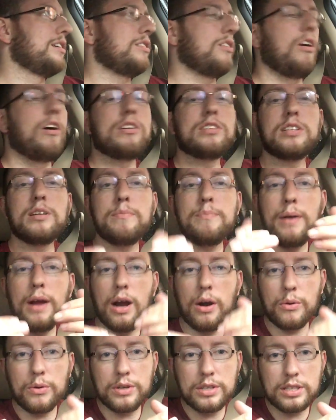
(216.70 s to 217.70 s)
Austin
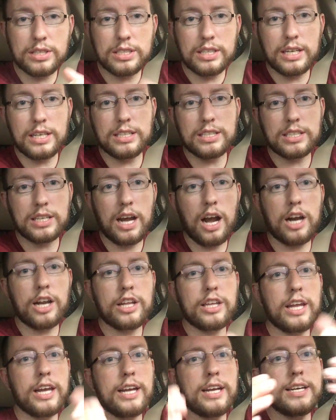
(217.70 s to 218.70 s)
Powers said, "Scotty,
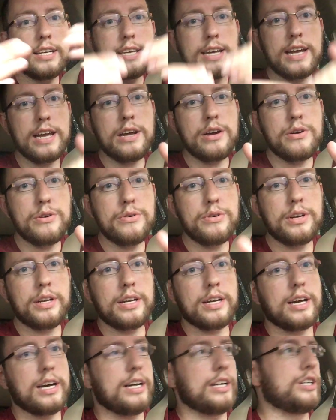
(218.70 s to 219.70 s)
take it down a
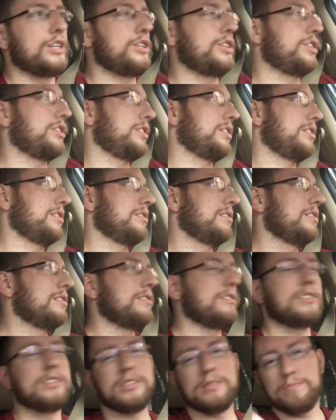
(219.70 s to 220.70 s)
notch,"
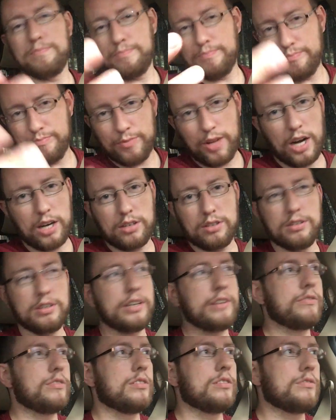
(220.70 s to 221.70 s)
or Doctor
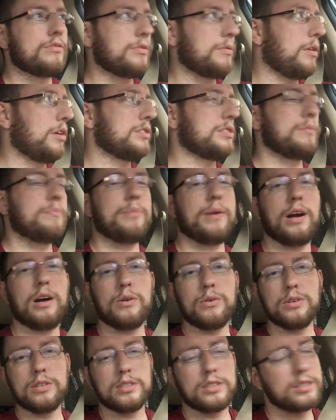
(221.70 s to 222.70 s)
Evil from Austin
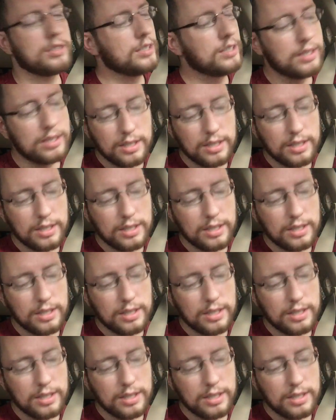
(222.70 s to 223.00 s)
Powers.